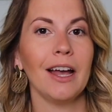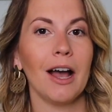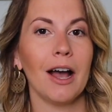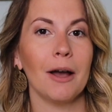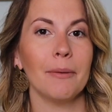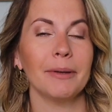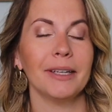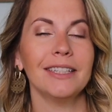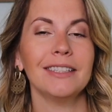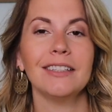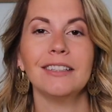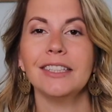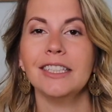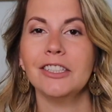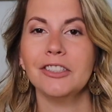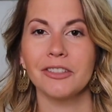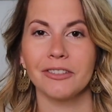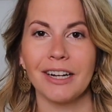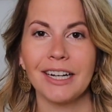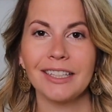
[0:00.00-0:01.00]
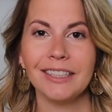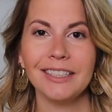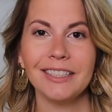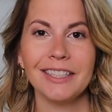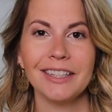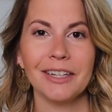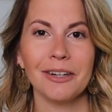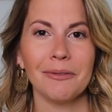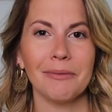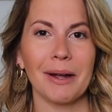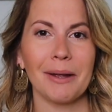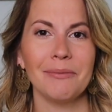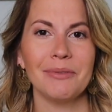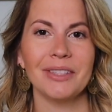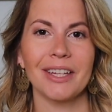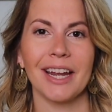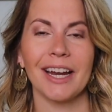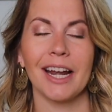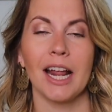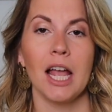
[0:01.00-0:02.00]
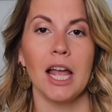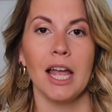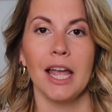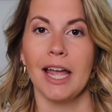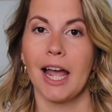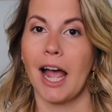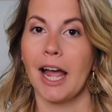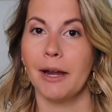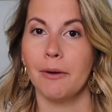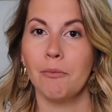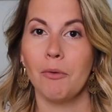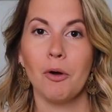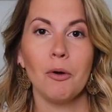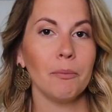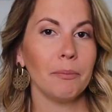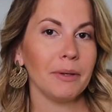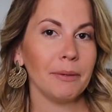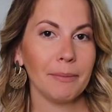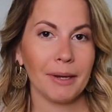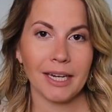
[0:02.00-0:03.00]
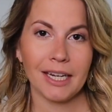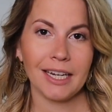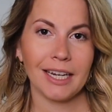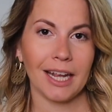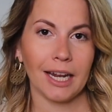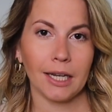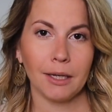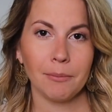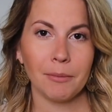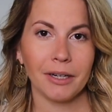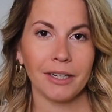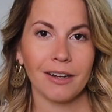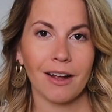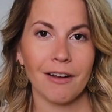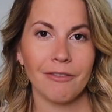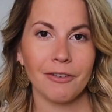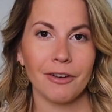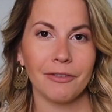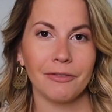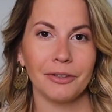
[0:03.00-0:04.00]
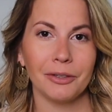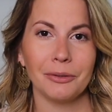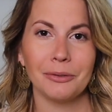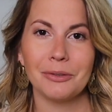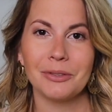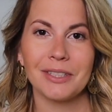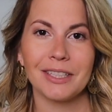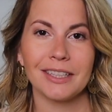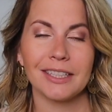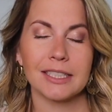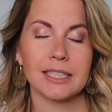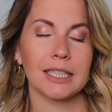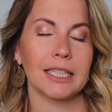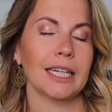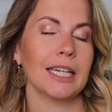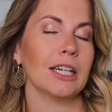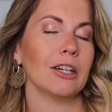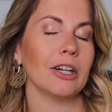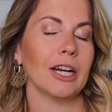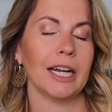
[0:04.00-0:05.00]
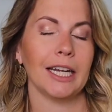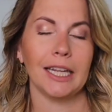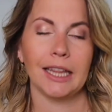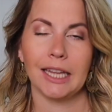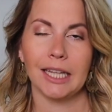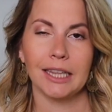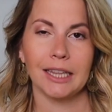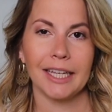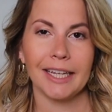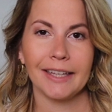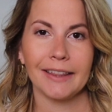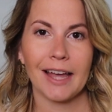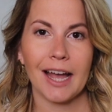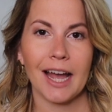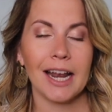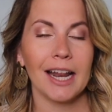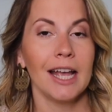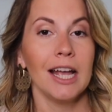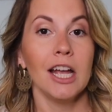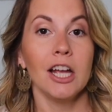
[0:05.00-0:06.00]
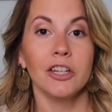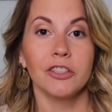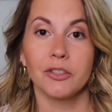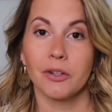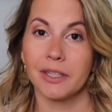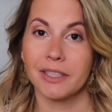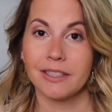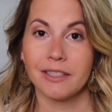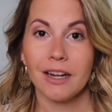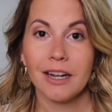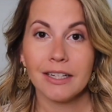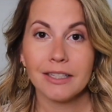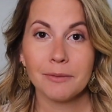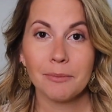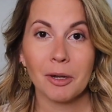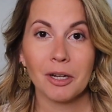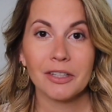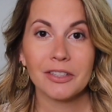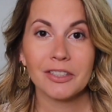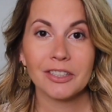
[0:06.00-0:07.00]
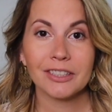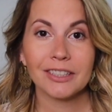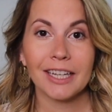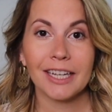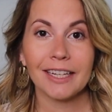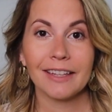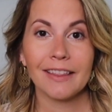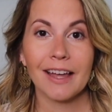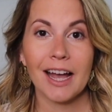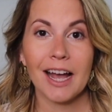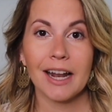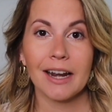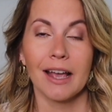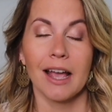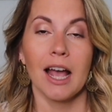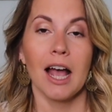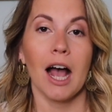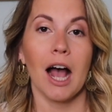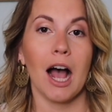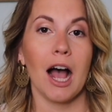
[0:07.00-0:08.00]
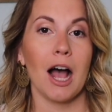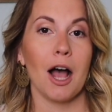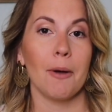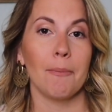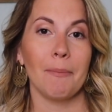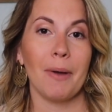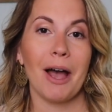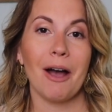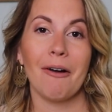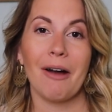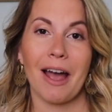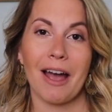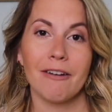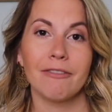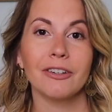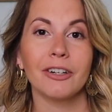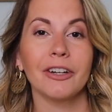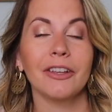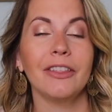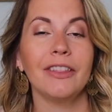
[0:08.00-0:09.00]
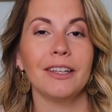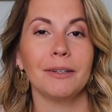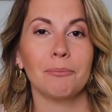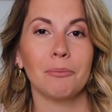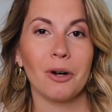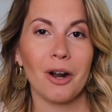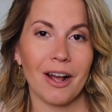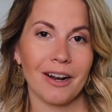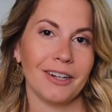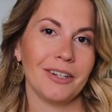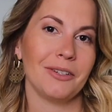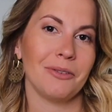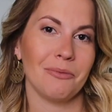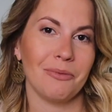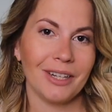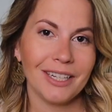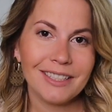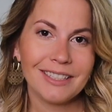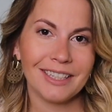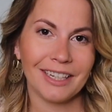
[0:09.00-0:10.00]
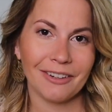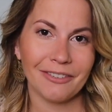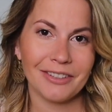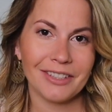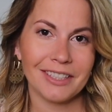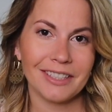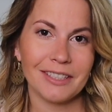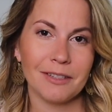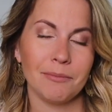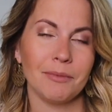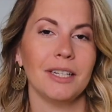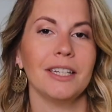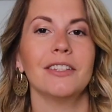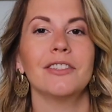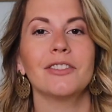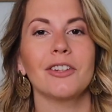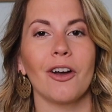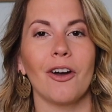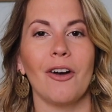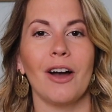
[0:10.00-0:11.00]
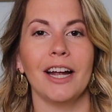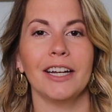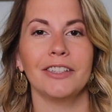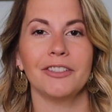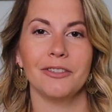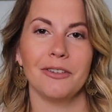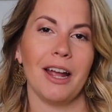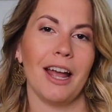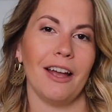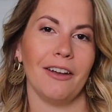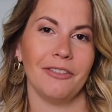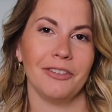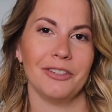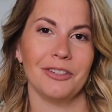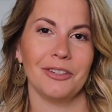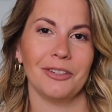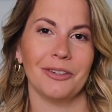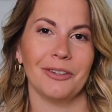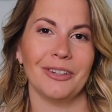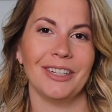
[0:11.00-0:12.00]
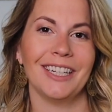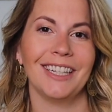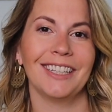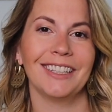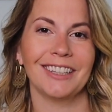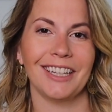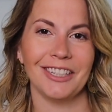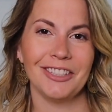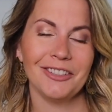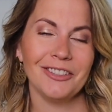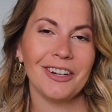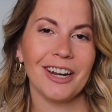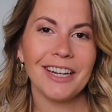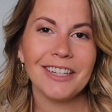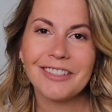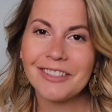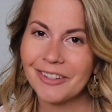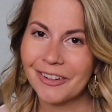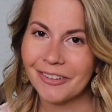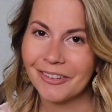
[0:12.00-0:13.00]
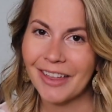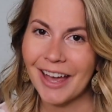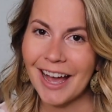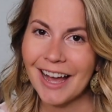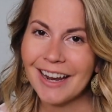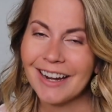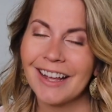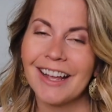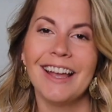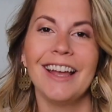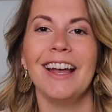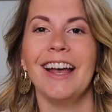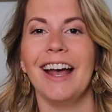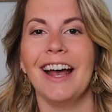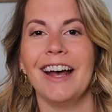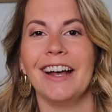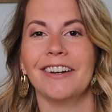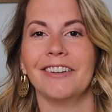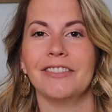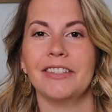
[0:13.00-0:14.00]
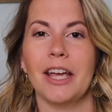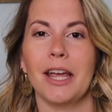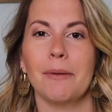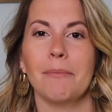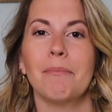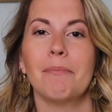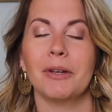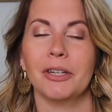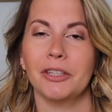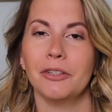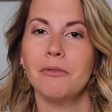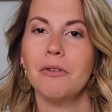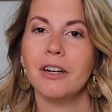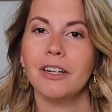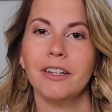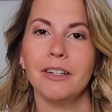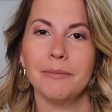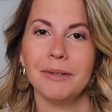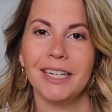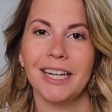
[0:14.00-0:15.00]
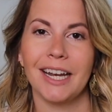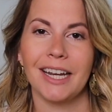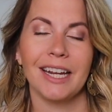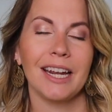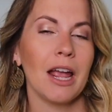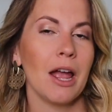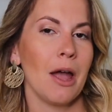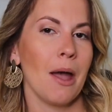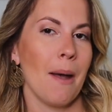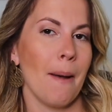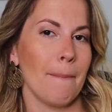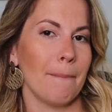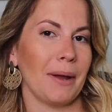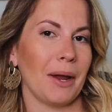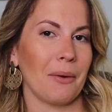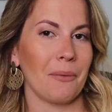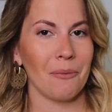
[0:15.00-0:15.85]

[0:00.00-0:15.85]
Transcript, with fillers: Um, it's a link directly to their website. I won't be making any money off of you using this link or anything like that, so it's not sponsored like that. Um, however, the product was gifted to me, so I do have to let you guys know that ahead of time, but you are gonna be getting my